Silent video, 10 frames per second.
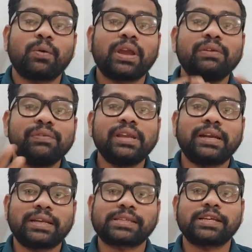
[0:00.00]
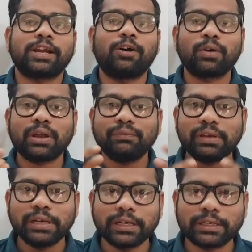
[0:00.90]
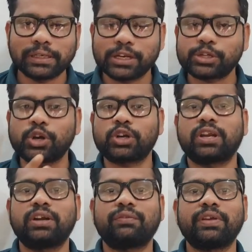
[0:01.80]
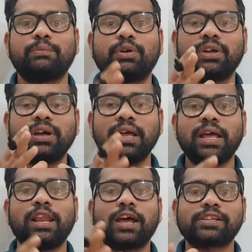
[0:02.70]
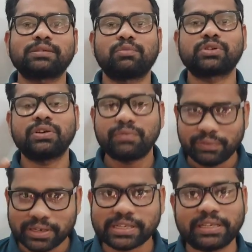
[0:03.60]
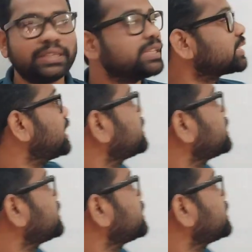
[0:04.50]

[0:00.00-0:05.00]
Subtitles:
how can we understand, how can we learn in a shortcut way about the laws of motion, we will see in this